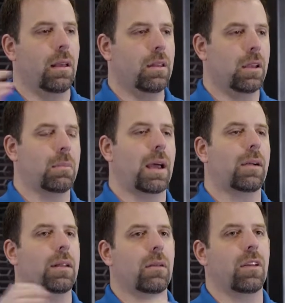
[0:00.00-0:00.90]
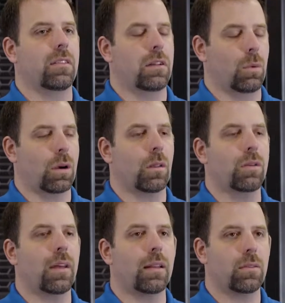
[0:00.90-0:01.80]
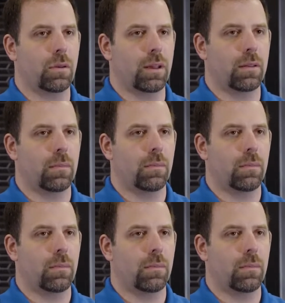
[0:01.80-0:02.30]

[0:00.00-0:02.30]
and you can migrate the rest of your workloads onto it.